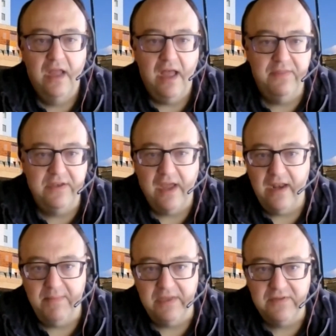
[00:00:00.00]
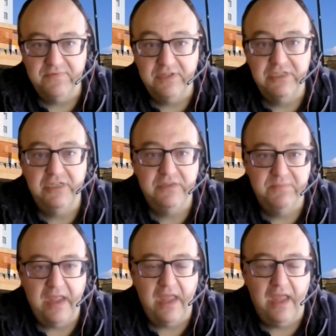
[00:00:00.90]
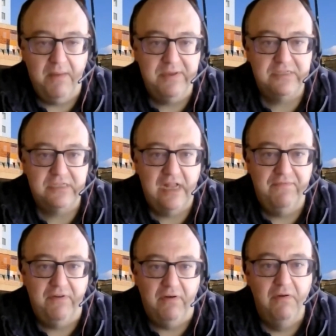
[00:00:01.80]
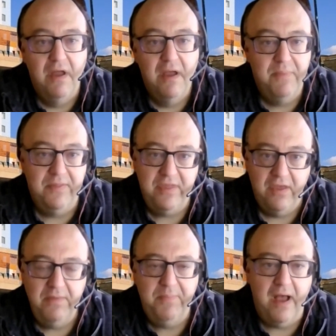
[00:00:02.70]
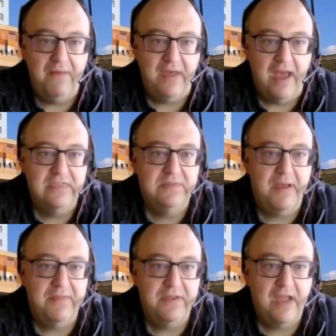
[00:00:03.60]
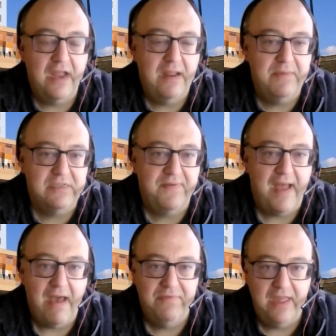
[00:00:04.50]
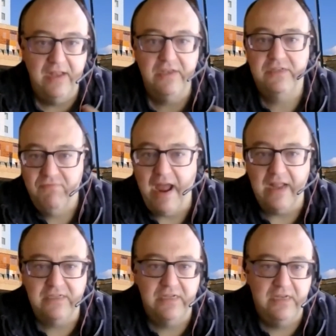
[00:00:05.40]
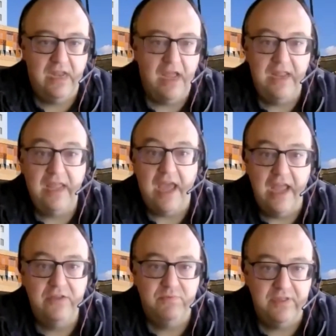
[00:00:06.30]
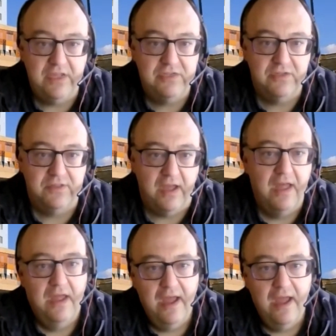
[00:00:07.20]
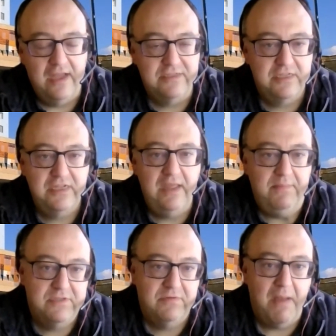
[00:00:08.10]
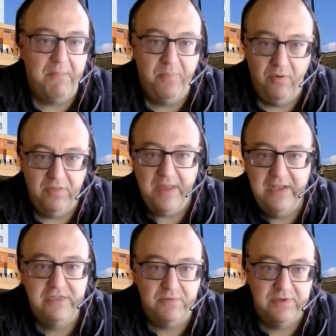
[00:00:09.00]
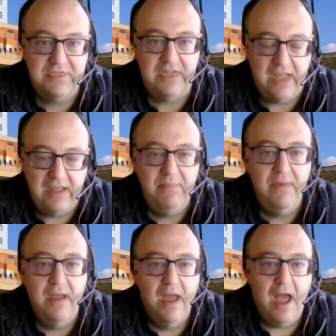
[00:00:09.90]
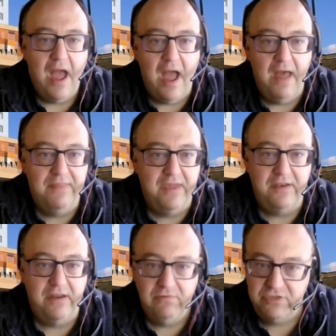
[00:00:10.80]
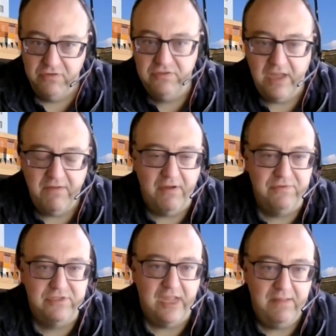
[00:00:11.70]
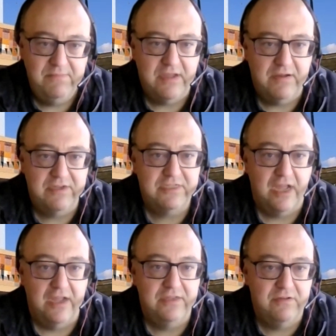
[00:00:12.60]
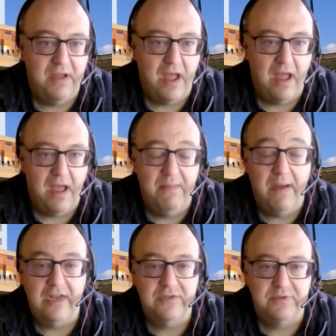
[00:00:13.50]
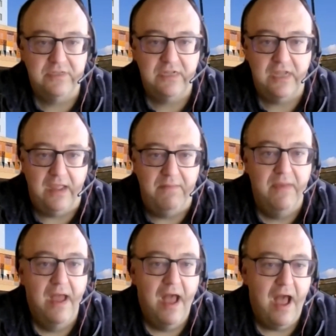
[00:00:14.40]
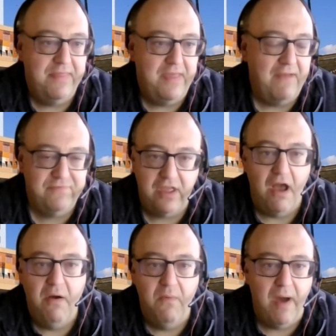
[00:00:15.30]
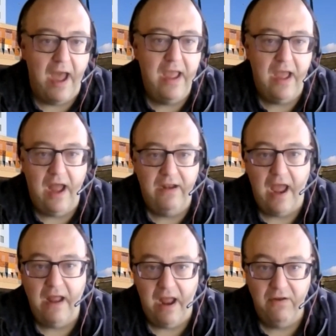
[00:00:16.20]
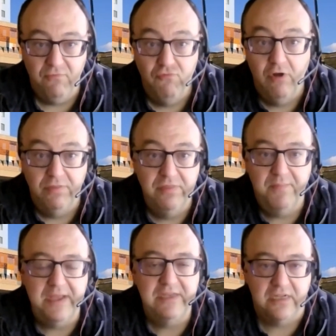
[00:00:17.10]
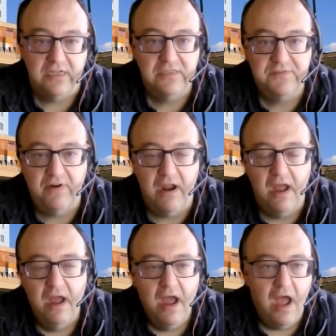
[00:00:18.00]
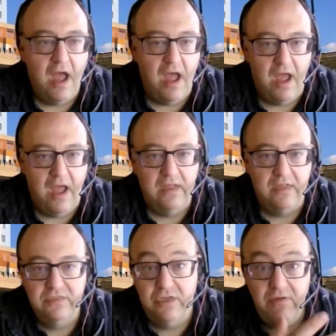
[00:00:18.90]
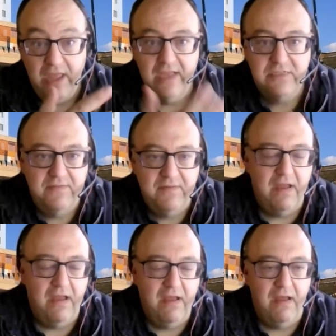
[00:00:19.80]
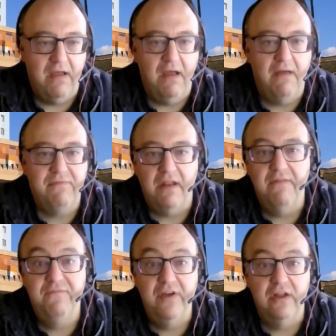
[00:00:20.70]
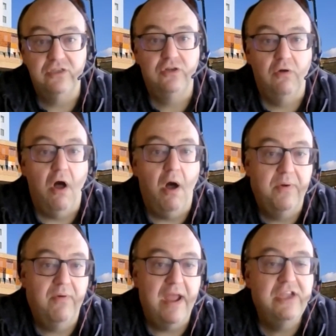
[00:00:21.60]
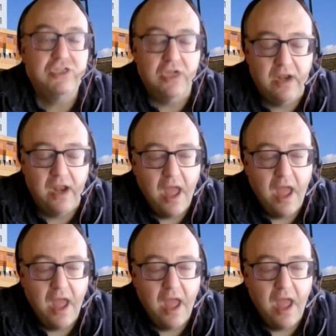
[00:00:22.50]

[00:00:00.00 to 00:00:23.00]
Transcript: and the dynamics of decision making at a business level, but the other part of that is about the dynamics of how they interact and engage with each other as a team. So I put them into a team. They don't choose their own teams. They're assigned to a management team, and they have to go away and run the business for 2 years of kind of virtual operation